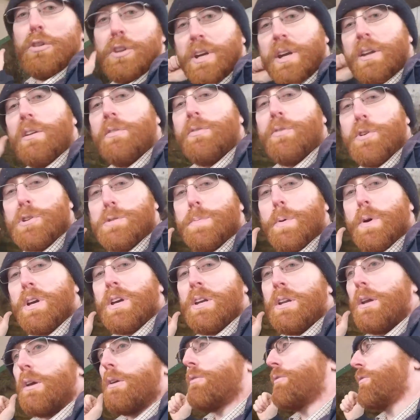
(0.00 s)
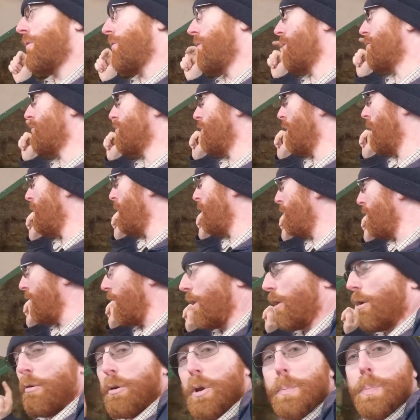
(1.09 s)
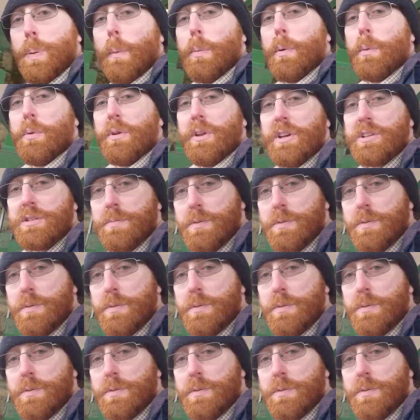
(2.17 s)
to get the first bucket load. The only problem with this